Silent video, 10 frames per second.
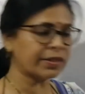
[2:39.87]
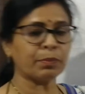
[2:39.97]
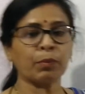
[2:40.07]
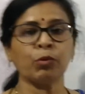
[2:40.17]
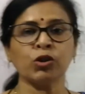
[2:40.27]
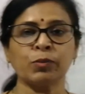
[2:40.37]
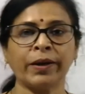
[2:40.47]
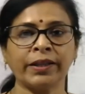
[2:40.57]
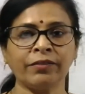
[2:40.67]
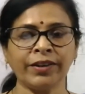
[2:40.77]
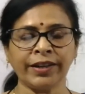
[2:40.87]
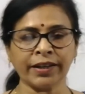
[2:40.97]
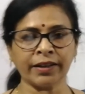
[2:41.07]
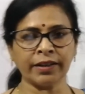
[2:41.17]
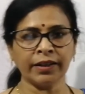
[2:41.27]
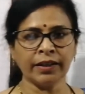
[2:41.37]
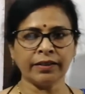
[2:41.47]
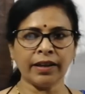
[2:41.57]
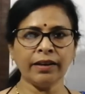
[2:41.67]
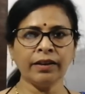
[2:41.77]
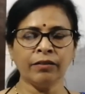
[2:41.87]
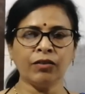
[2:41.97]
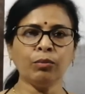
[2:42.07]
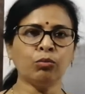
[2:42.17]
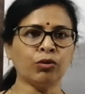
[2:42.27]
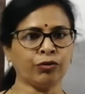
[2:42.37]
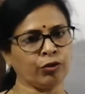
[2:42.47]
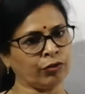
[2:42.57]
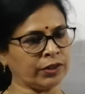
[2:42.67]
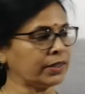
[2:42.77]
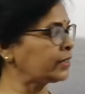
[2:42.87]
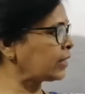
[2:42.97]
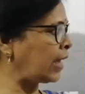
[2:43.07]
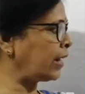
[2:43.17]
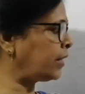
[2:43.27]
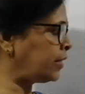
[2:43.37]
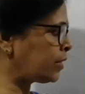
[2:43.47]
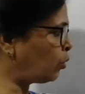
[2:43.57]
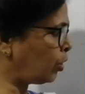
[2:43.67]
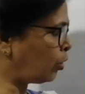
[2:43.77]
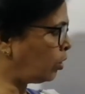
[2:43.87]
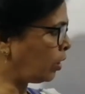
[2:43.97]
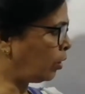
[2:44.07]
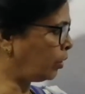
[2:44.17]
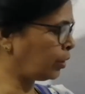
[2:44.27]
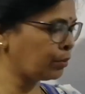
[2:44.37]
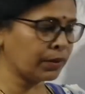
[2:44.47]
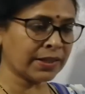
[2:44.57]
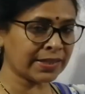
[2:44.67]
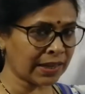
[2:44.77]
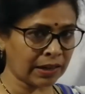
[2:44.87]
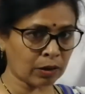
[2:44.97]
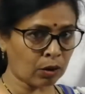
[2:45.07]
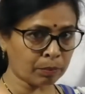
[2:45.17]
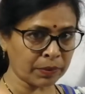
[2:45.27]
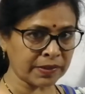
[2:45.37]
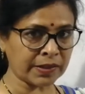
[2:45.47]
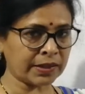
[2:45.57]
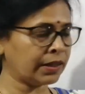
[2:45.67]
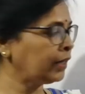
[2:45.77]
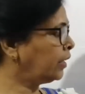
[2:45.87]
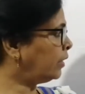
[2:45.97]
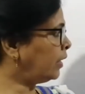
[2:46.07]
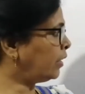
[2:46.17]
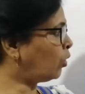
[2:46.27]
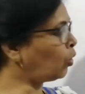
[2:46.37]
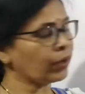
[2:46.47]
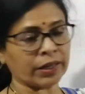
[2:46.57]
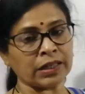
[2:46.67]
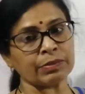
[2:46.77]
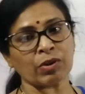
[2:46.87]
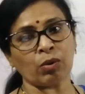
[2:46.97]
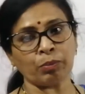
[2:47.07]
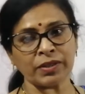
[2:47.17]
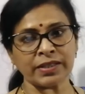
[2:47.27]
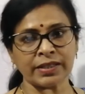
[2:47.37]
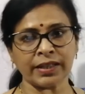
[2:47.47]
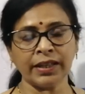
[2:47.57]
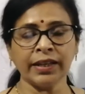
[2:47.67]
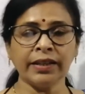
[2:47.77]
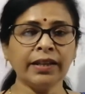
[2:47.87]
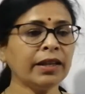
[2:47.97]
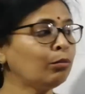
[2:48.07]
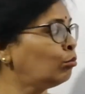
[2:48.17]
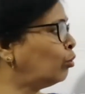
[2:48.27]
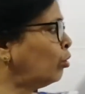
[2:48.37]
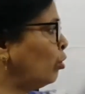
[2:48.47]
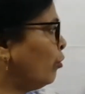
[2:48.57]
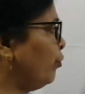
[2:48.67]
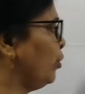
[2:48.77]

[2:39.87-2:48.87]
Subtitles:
is proposed by the Whittaker. Then we move toward this character is going on according to the cell complexity, then the organism complexity, then the mode of